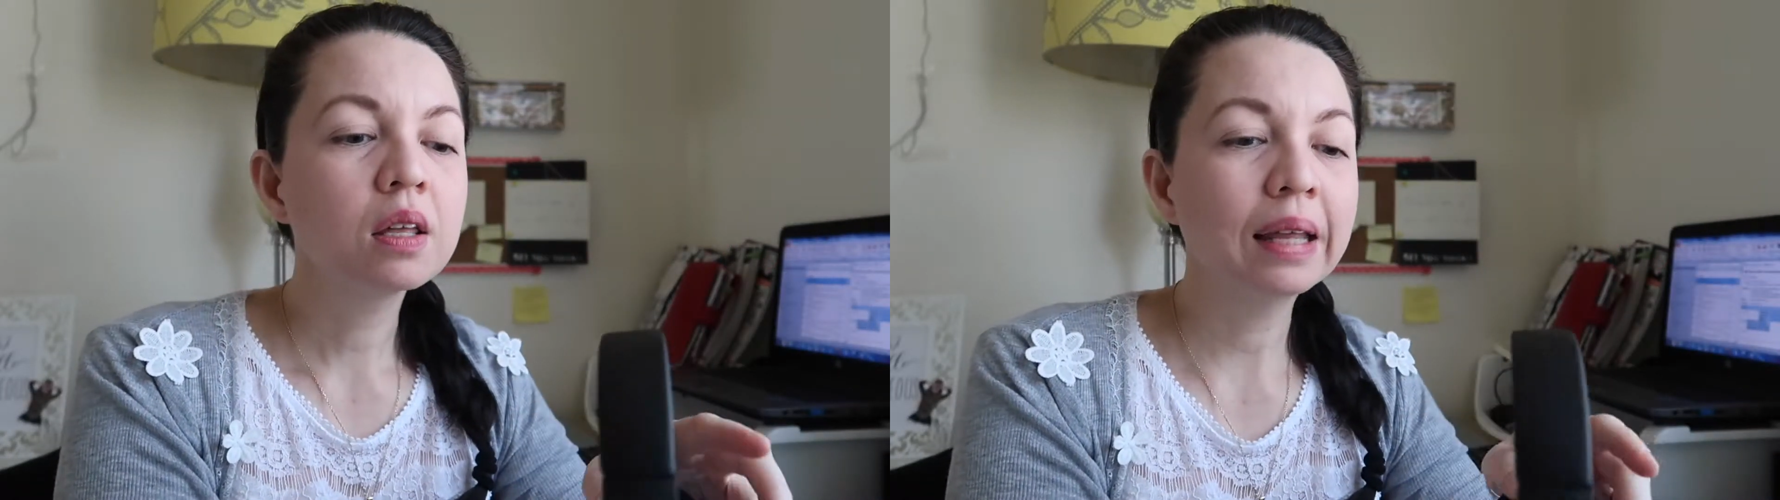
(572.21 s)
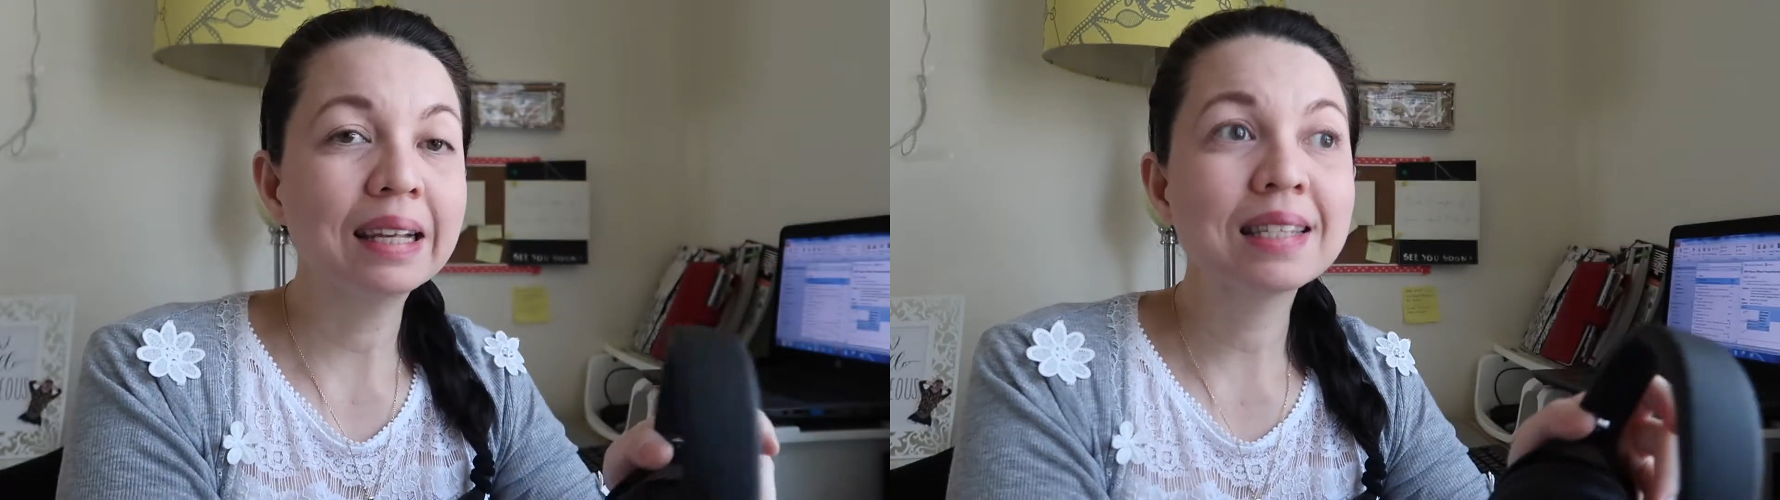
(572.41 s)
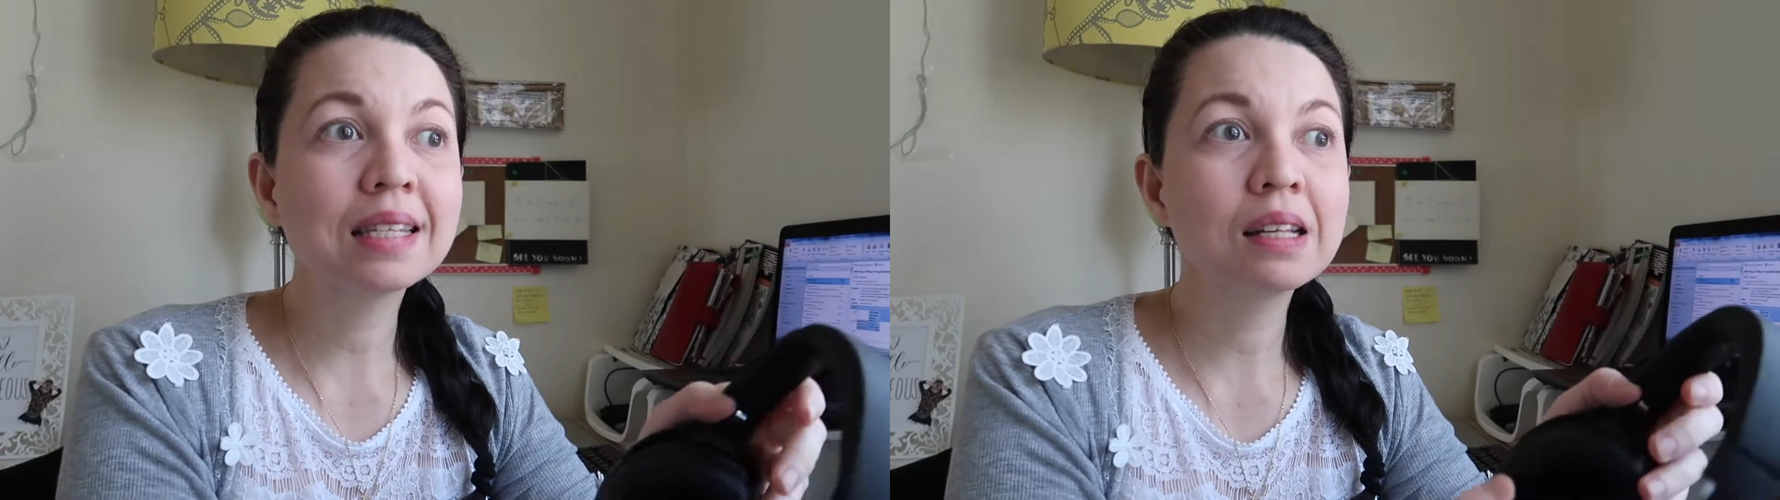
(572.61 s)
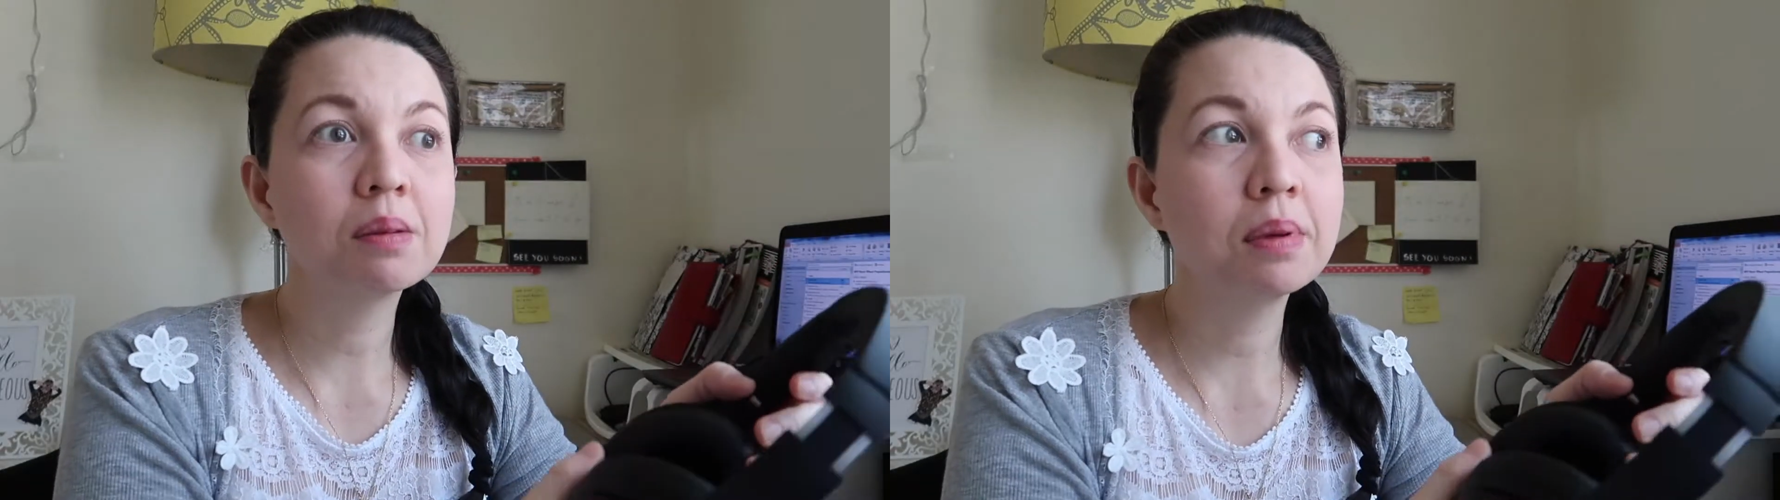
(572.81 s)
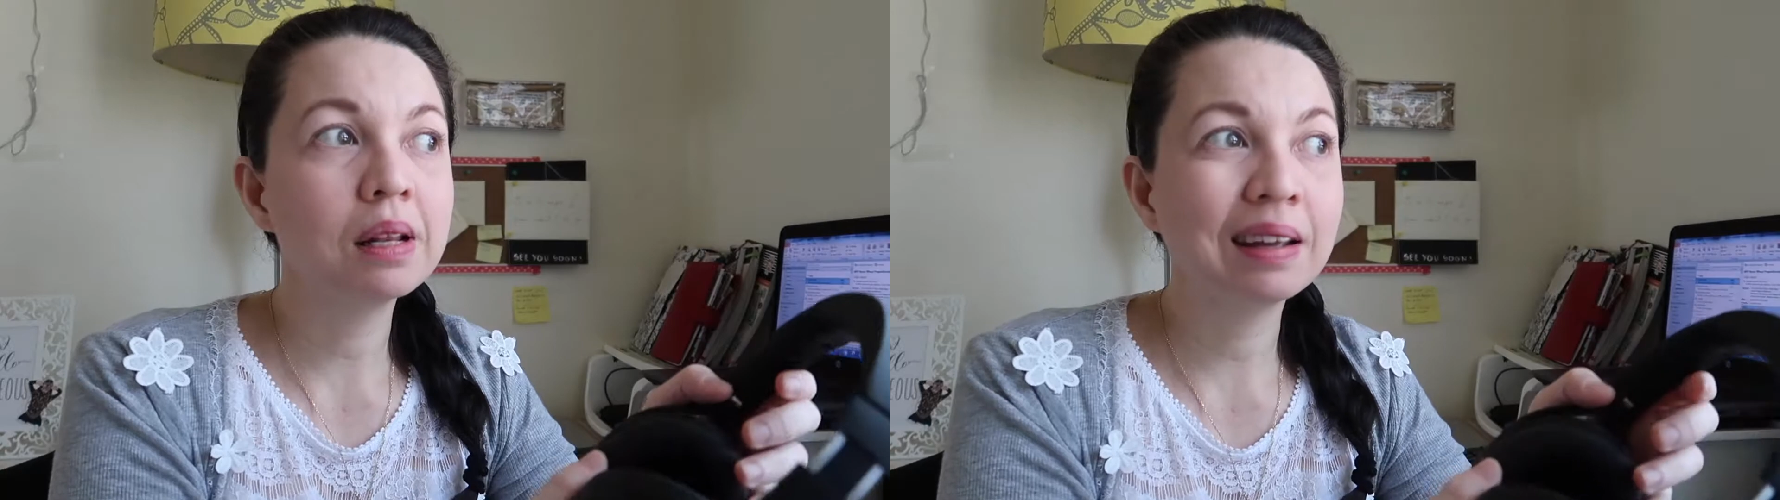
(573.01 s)
that's gonna
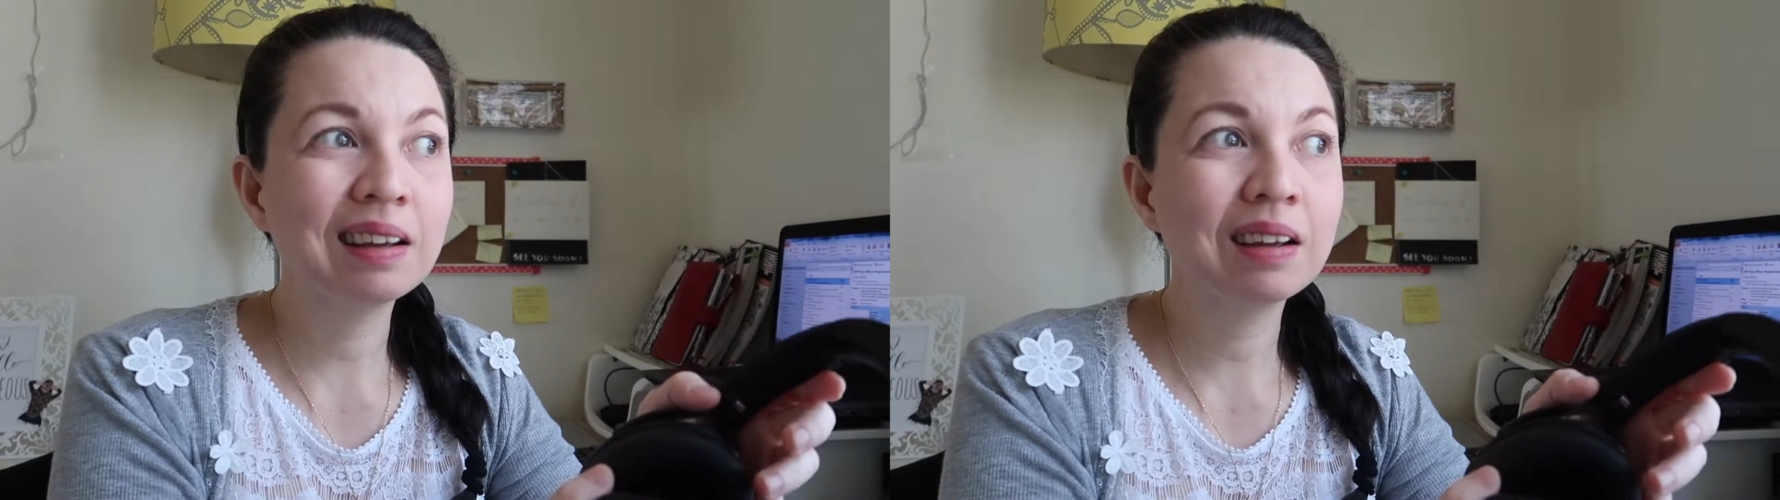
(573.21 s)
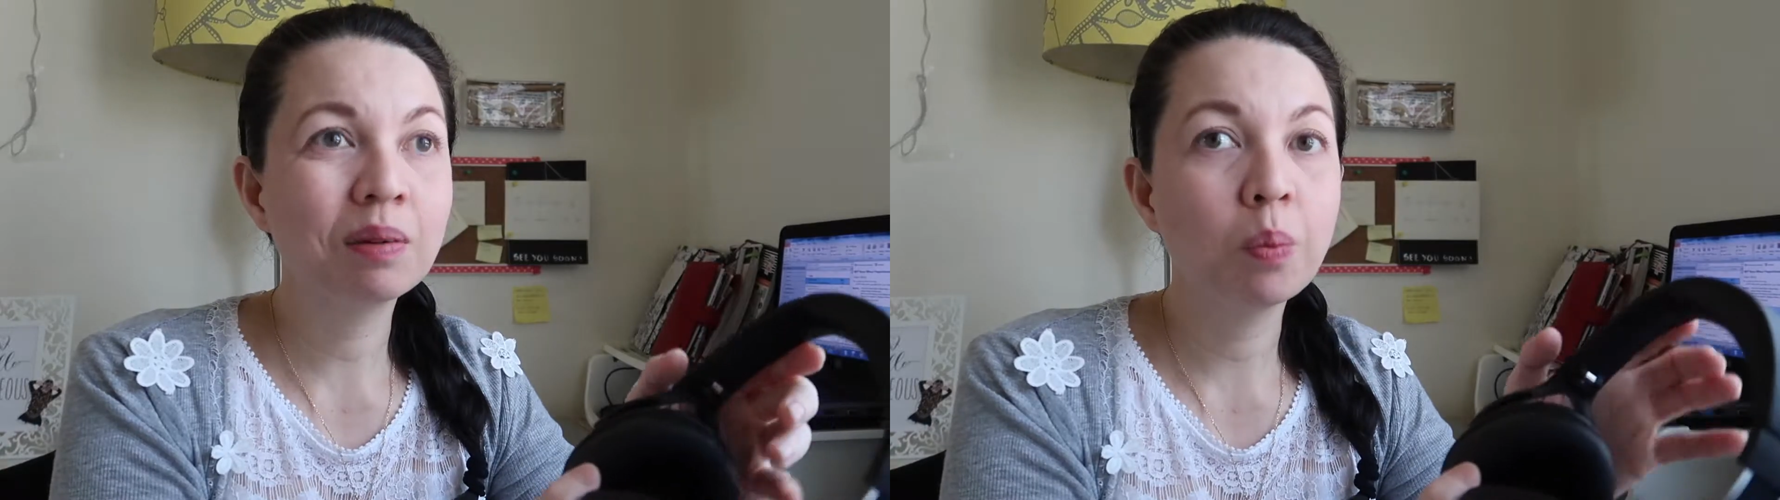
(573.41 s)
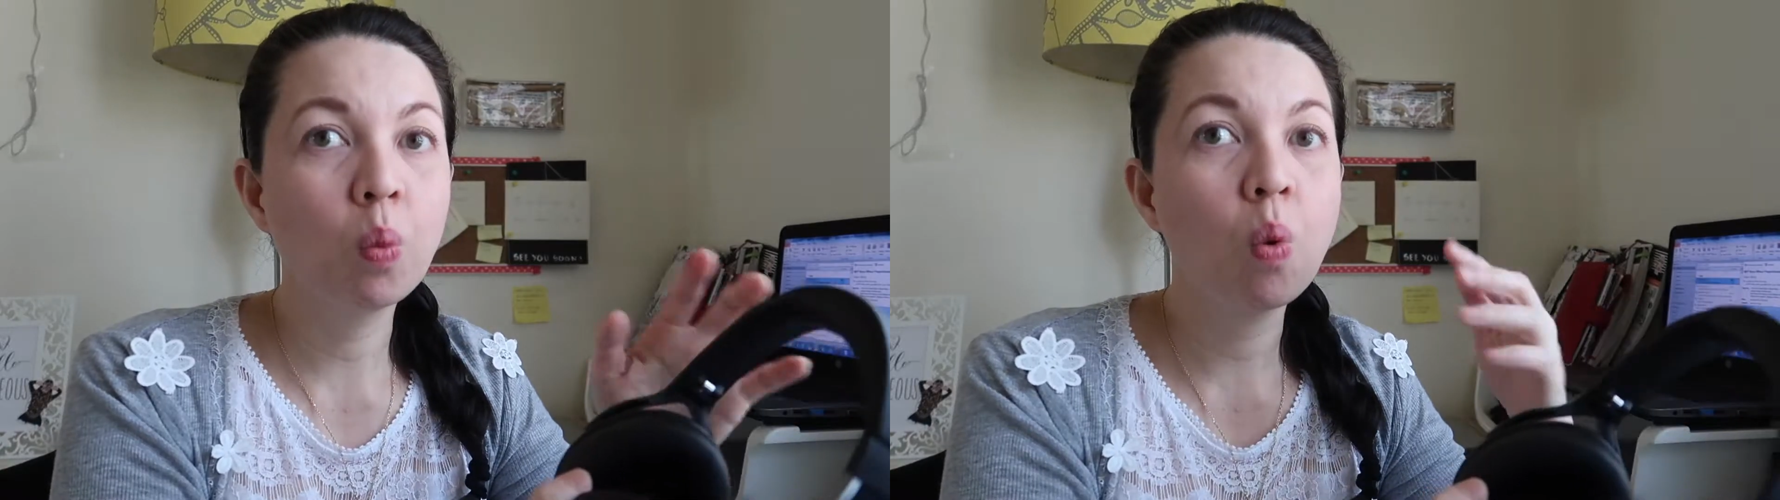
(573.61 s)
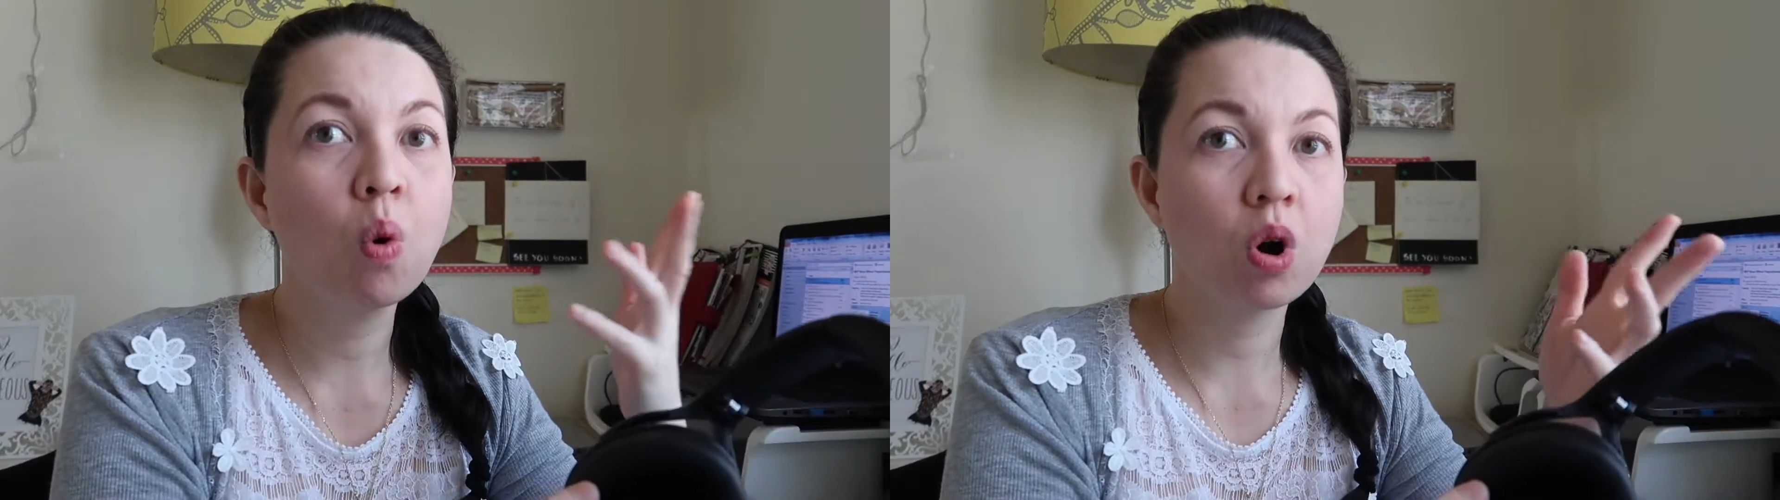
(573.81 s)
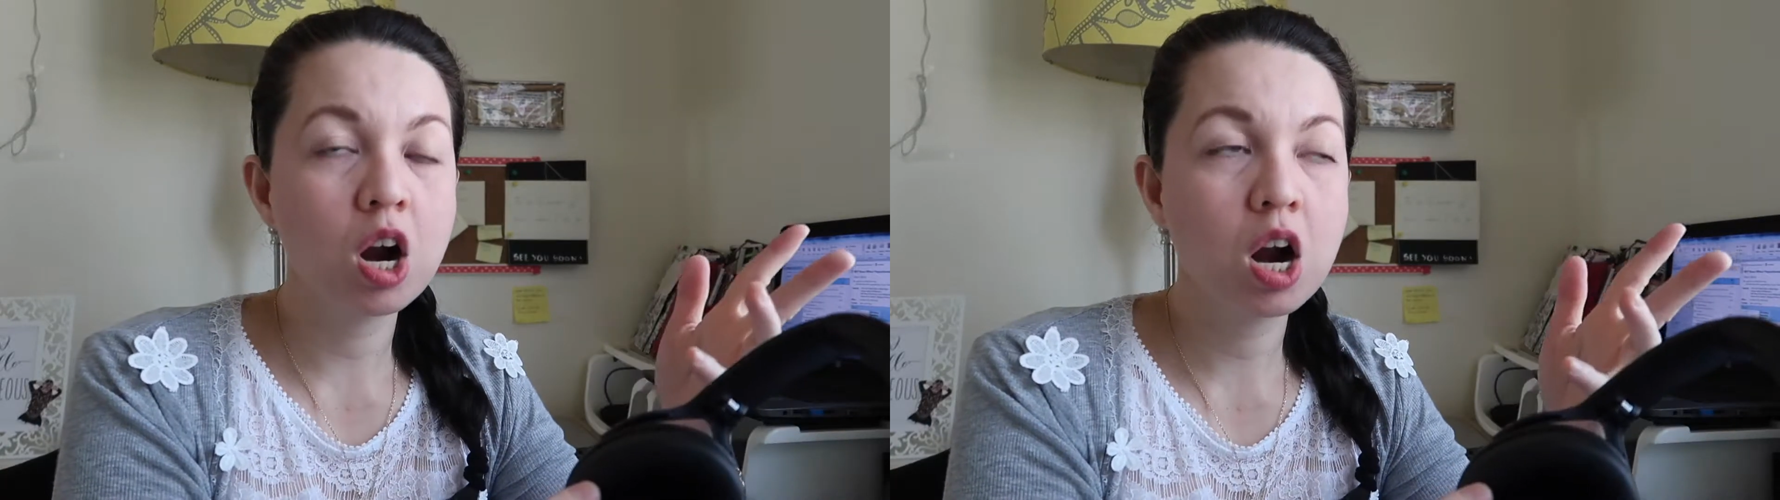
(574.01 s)
be like
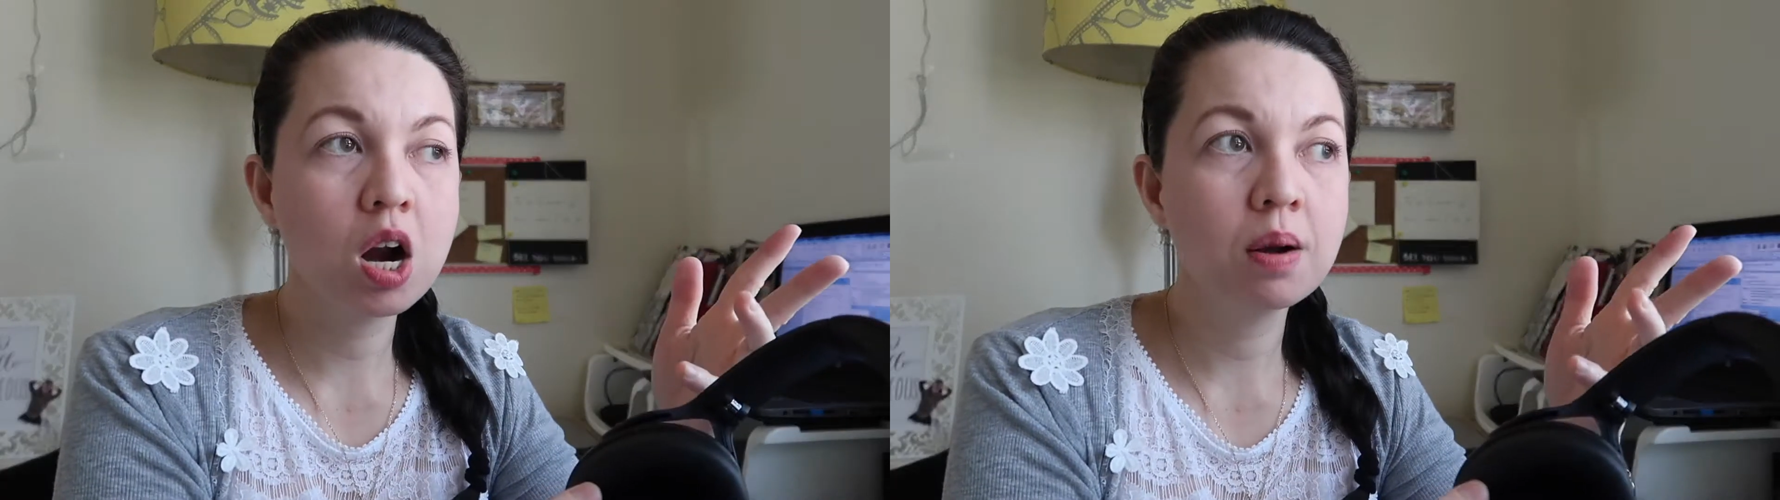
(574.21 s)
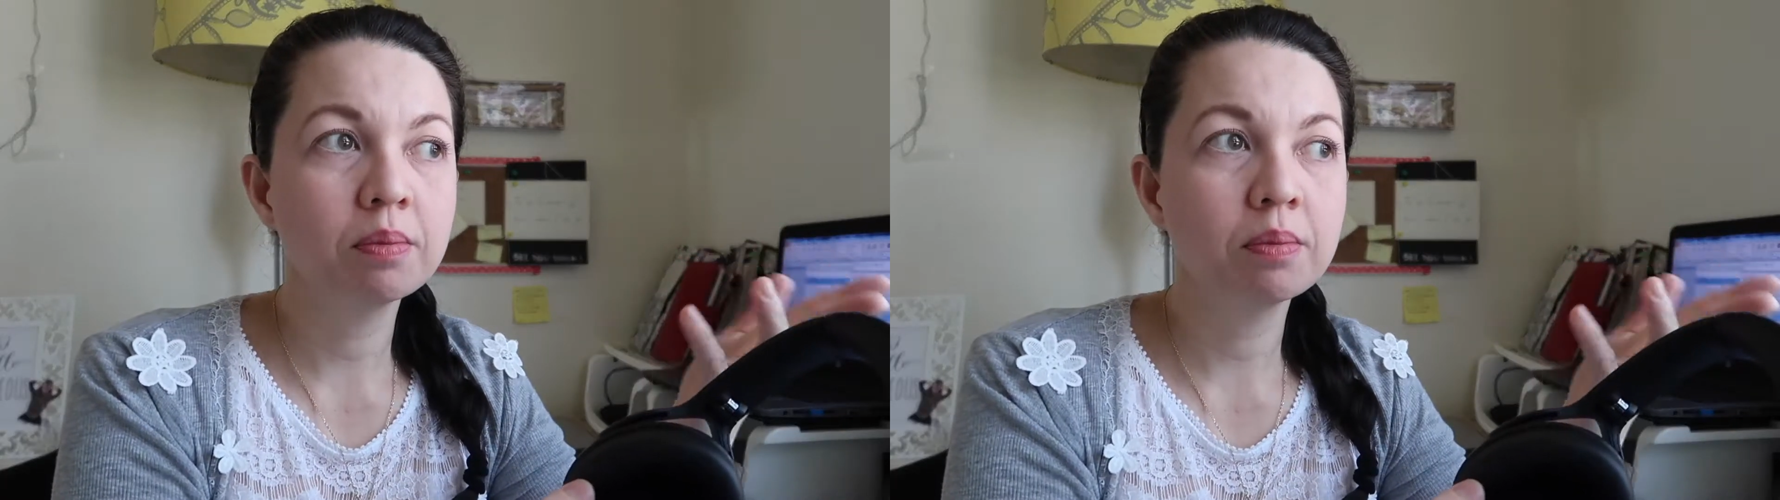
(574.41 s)
more,